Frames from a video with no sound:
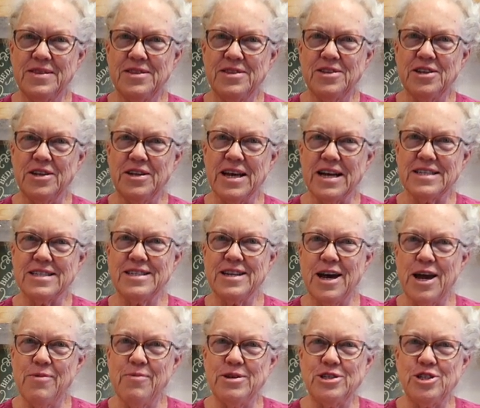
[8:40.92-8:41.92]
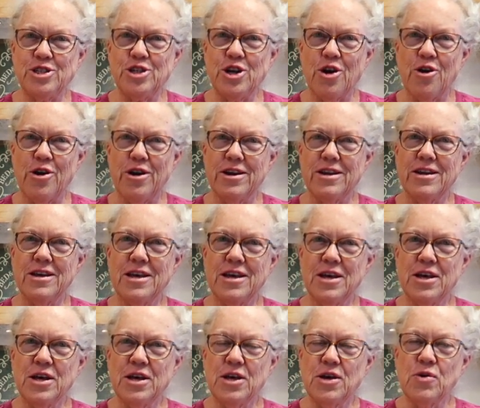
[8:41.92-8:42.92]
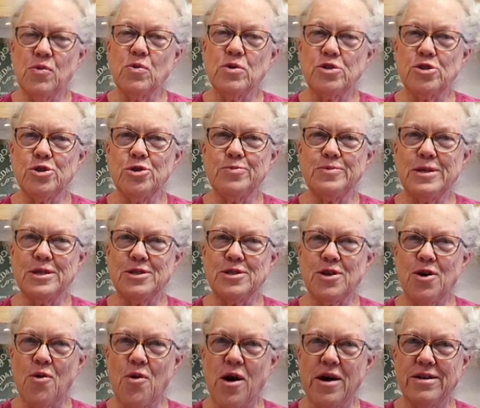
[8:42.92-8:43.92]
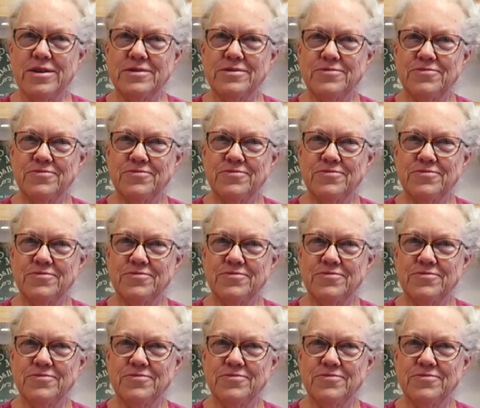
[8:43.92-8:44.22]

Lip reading: Till next time, it's Sharon with Soups and So On.